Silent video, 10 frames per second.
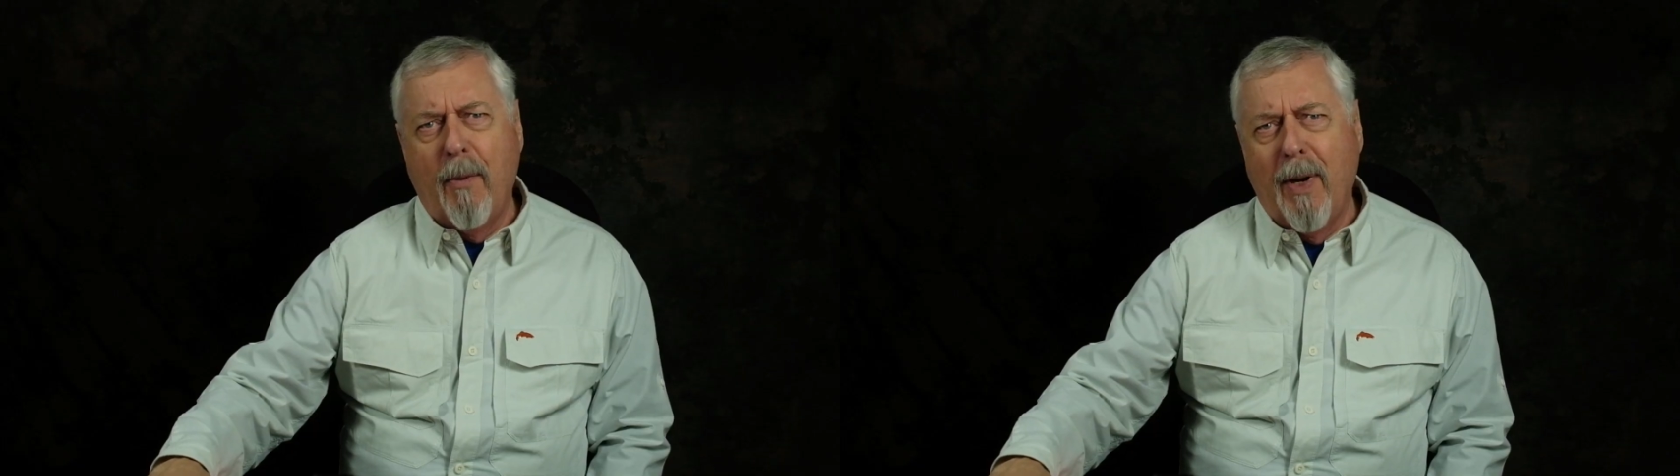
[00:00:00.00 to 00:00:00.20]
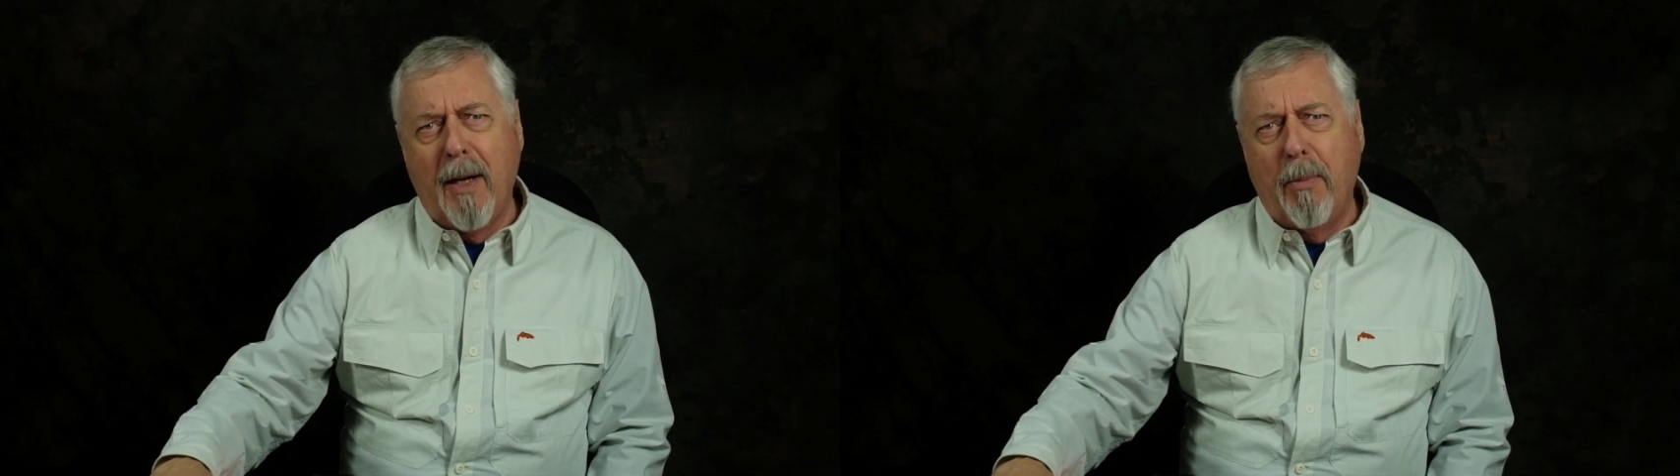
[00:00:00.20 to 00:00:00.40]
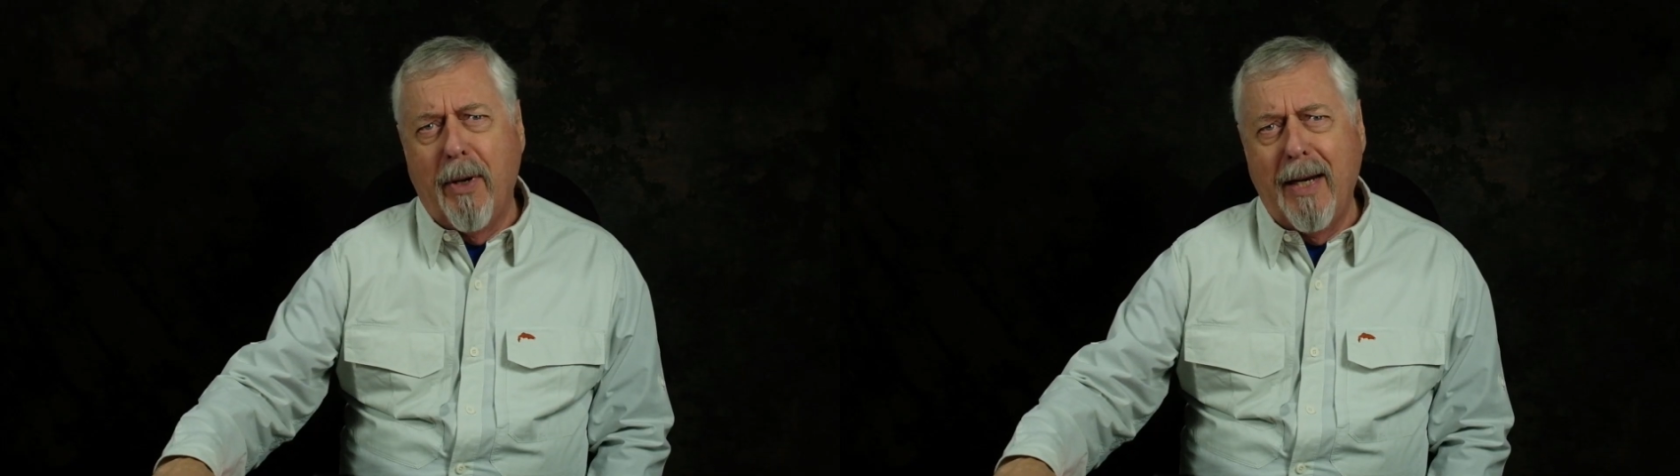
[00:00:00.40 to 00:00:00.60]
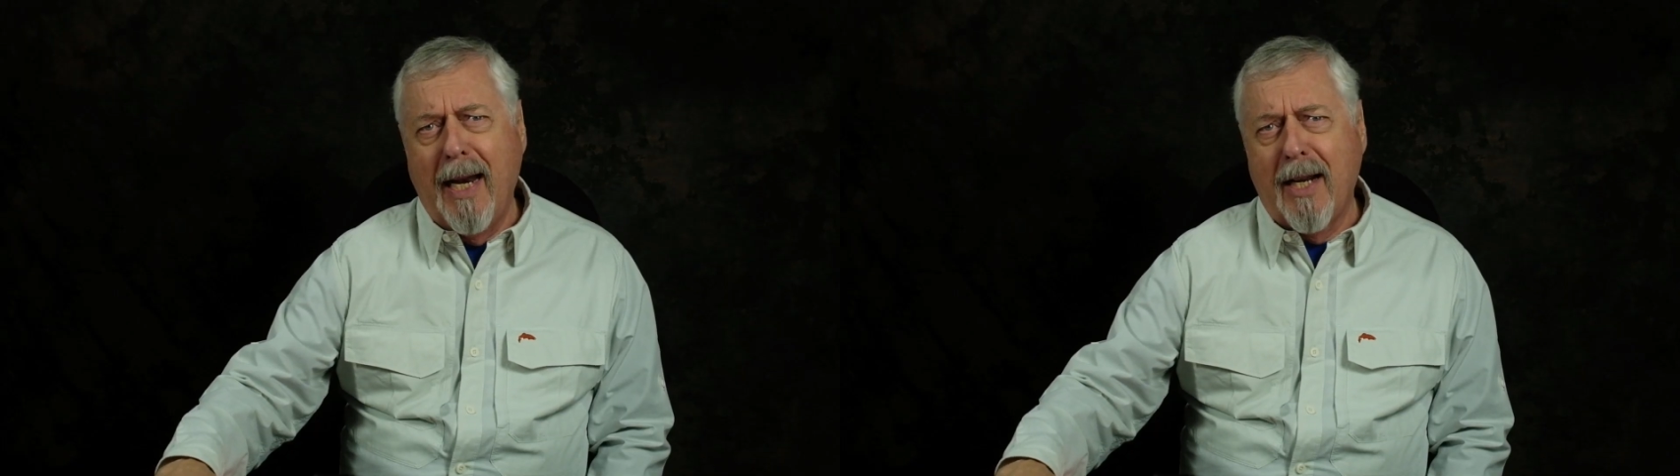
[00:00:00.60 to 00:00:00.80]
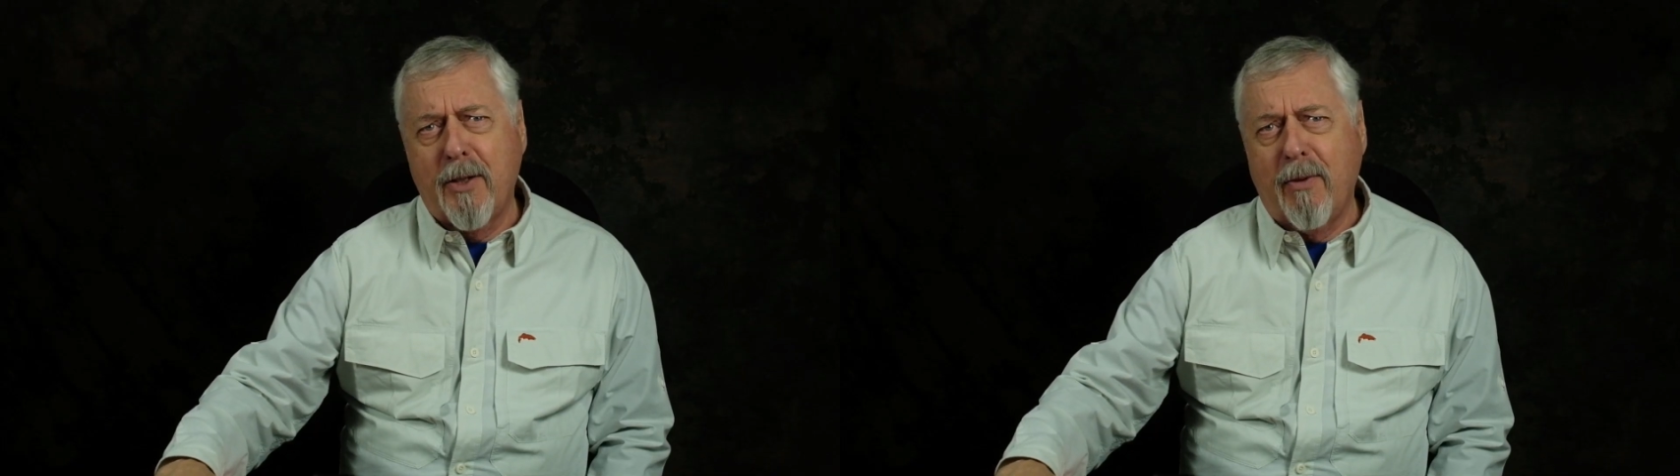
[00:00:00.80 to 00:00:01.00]
way to put it,
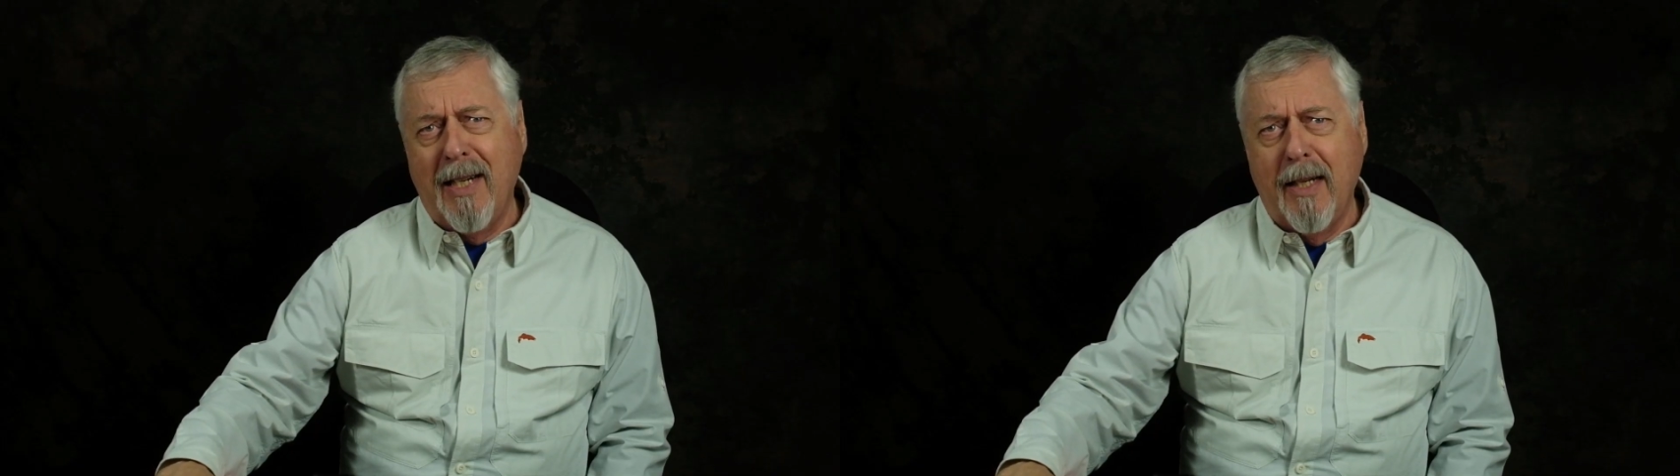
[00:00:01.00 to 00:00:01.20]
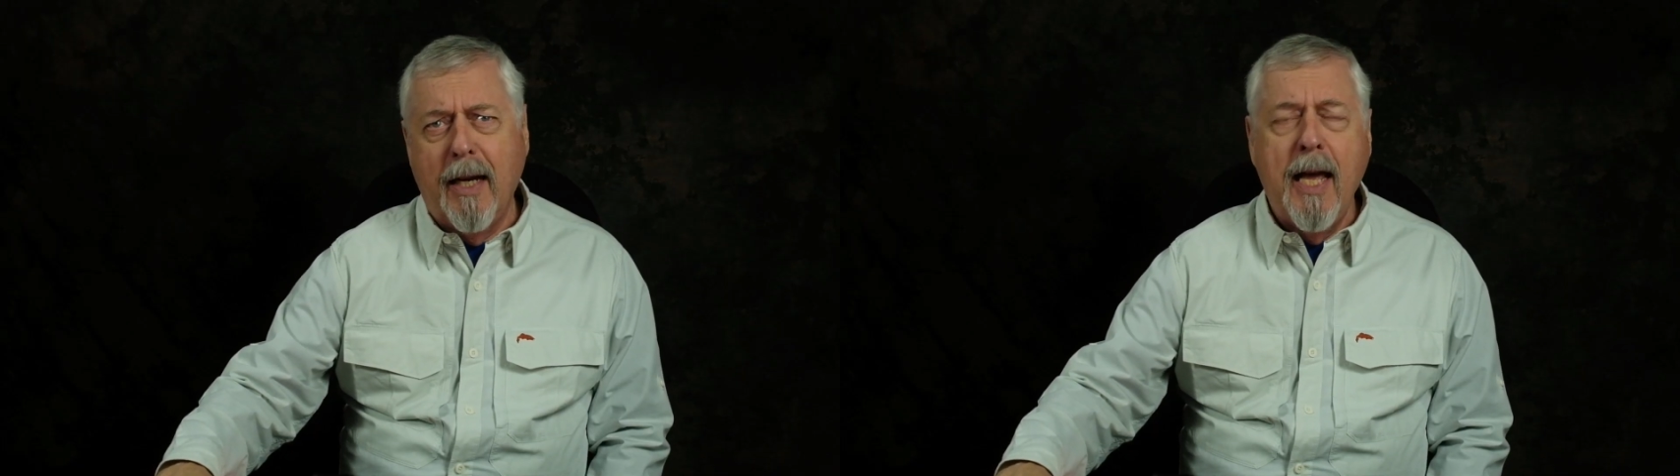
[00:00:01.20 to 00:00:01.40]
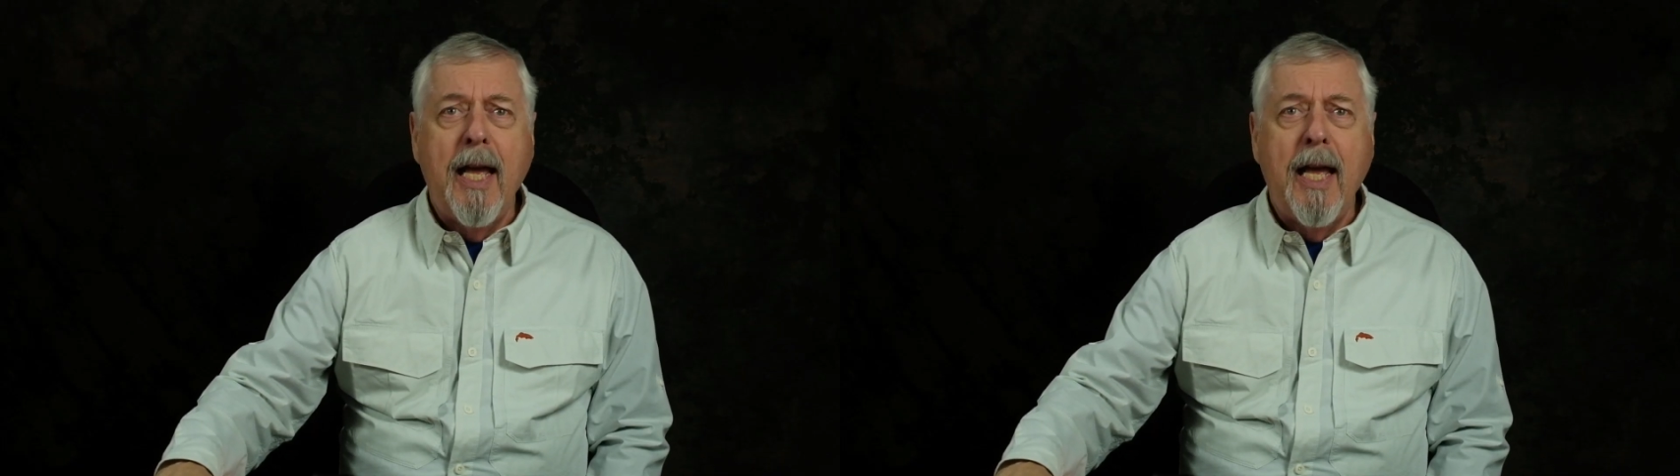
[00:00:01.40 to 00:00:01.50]
X rated.